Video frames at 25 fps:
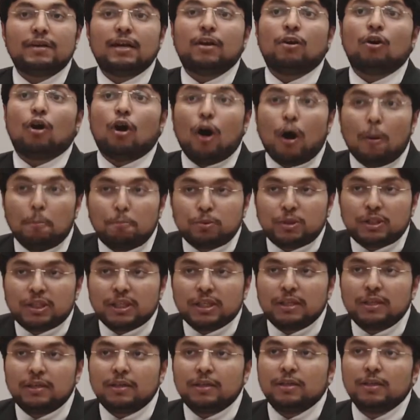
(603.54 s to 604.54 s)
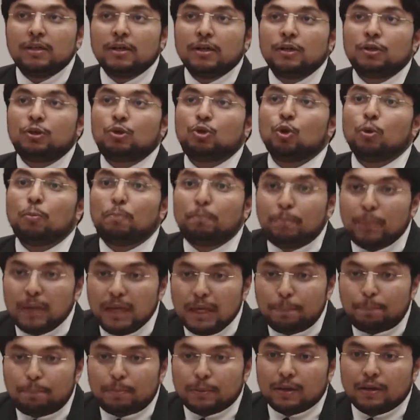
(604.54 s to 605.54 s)
an option to
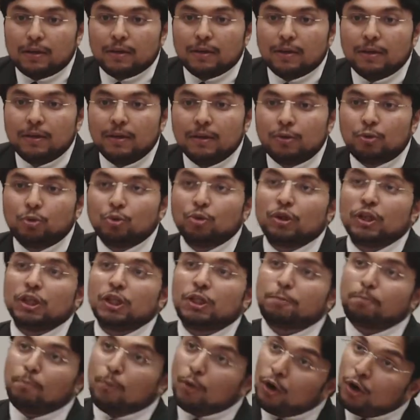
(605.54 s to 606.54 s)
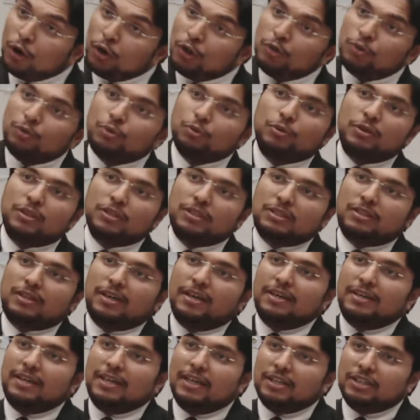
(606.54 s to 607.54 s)
people to respond to His
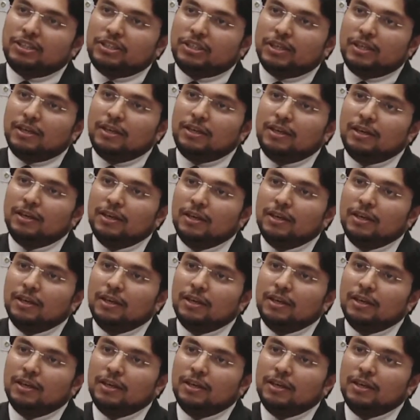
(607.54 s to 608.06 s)
creation,